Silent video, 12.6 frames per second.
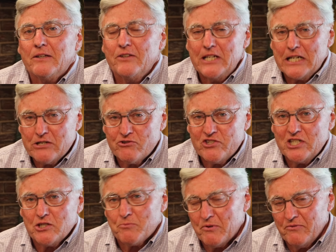The
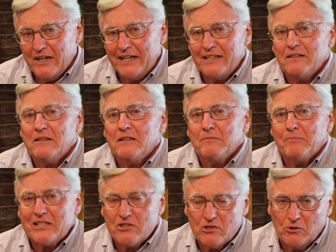energy is provided
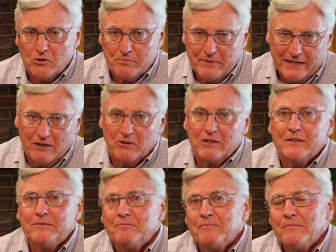by solar power.